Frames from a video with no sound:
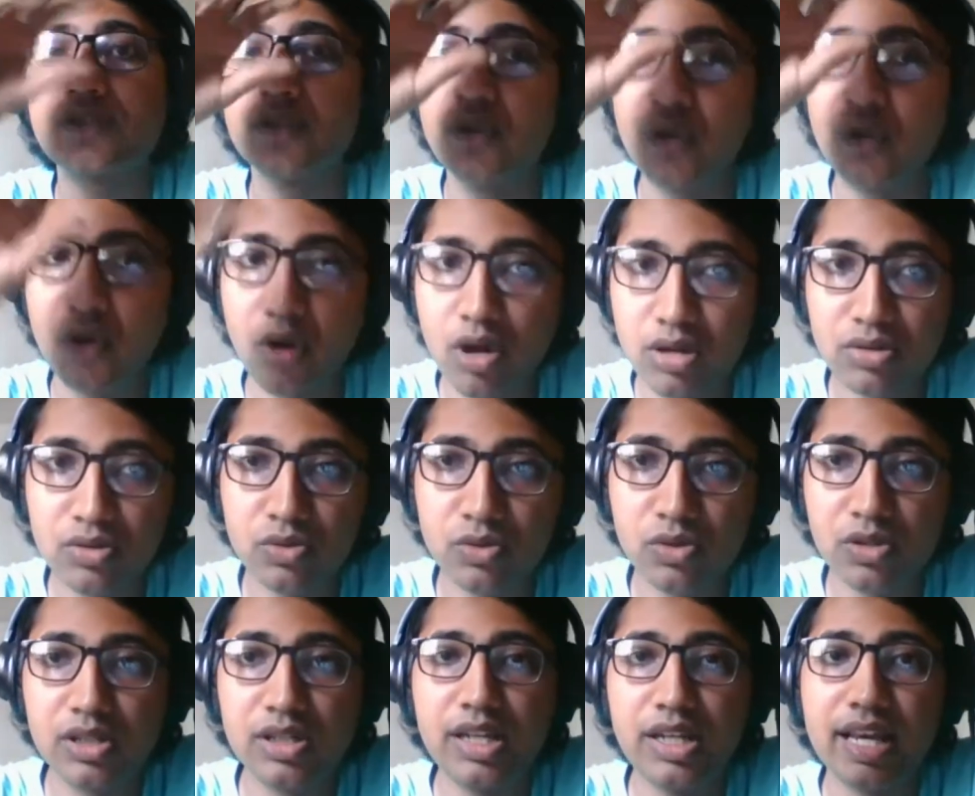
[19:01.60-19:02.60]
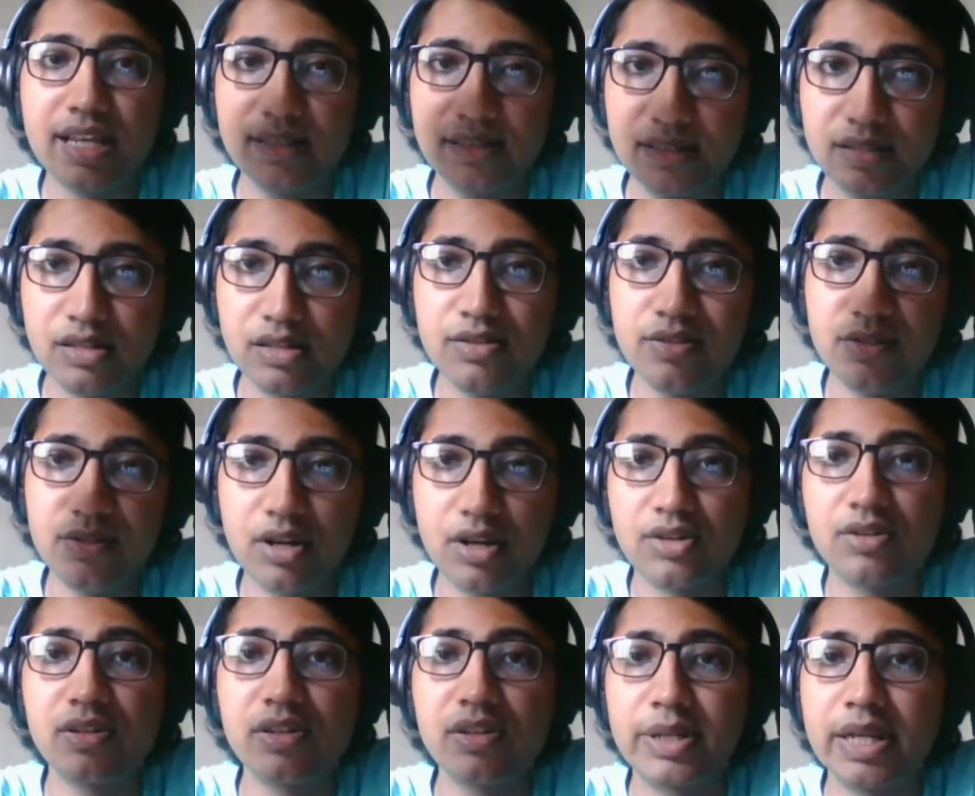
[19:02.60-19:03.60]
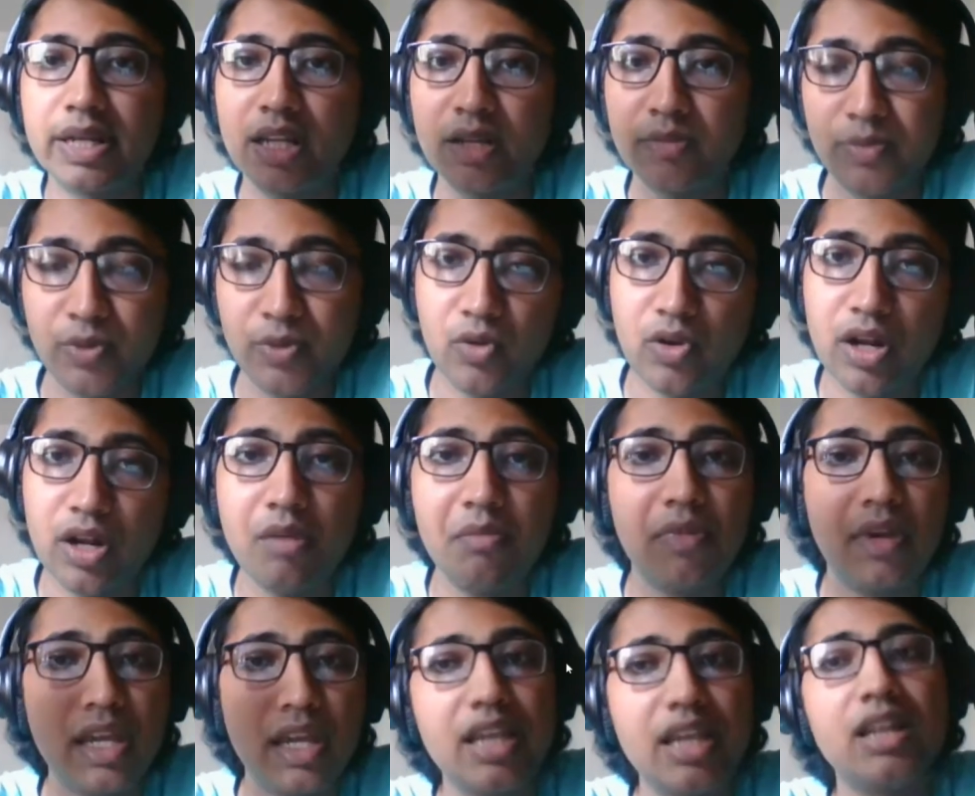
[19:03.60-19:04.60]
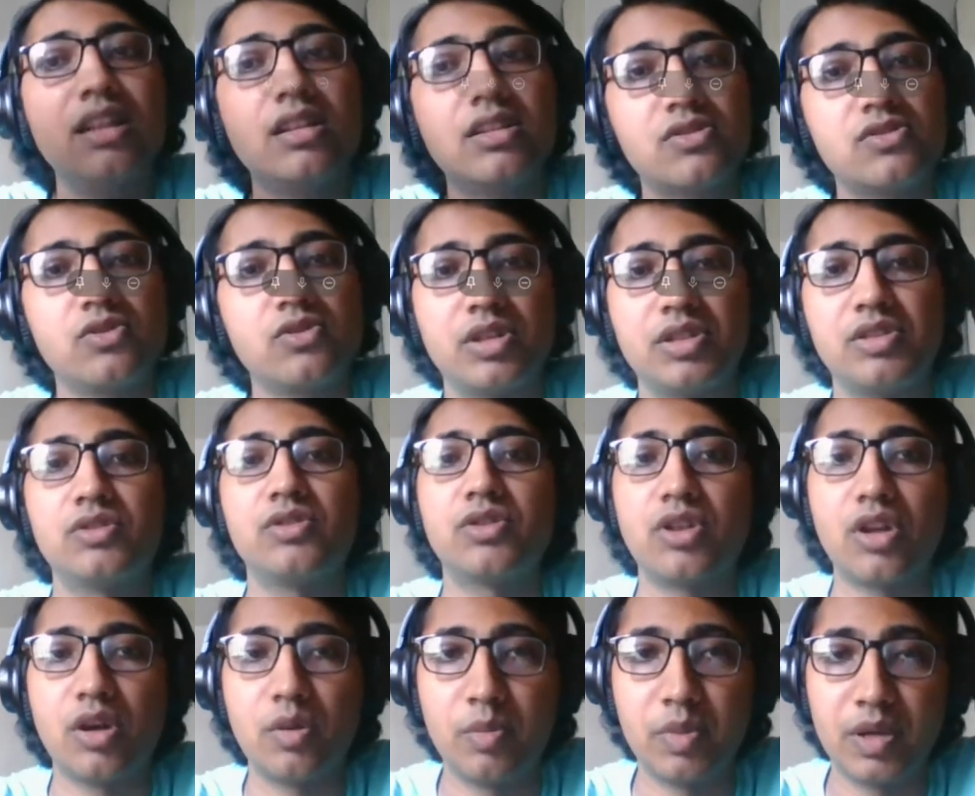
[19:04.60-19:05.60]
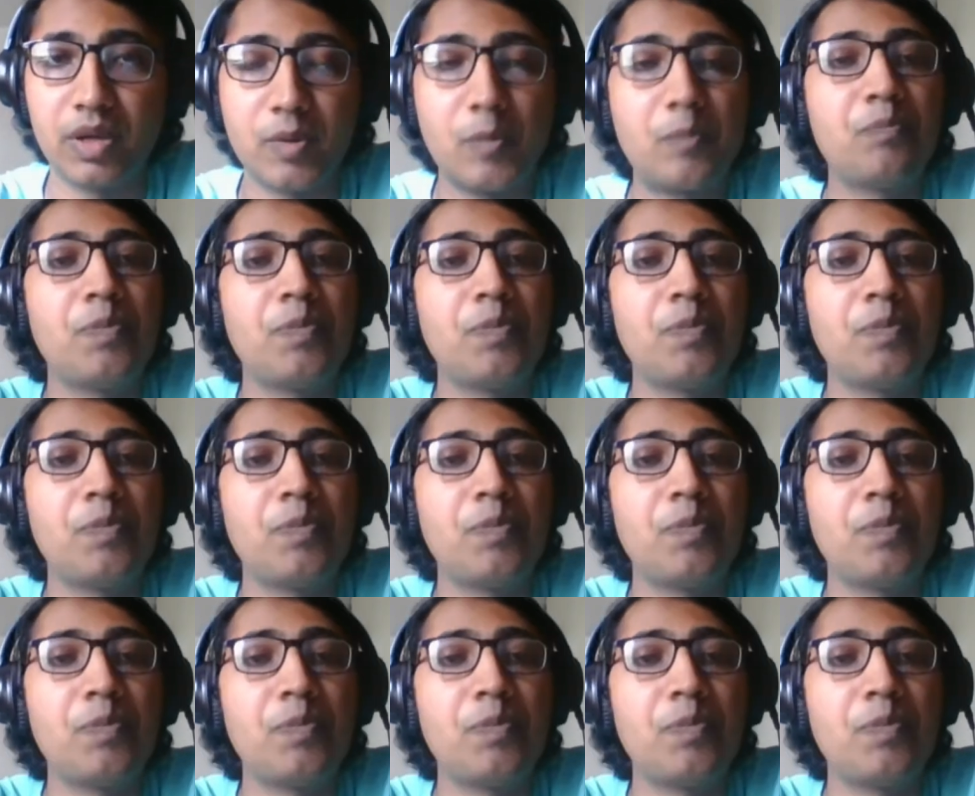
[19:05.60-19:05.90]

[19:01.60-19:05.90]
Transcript: just go on Google and search doctoral training program in so and so topic,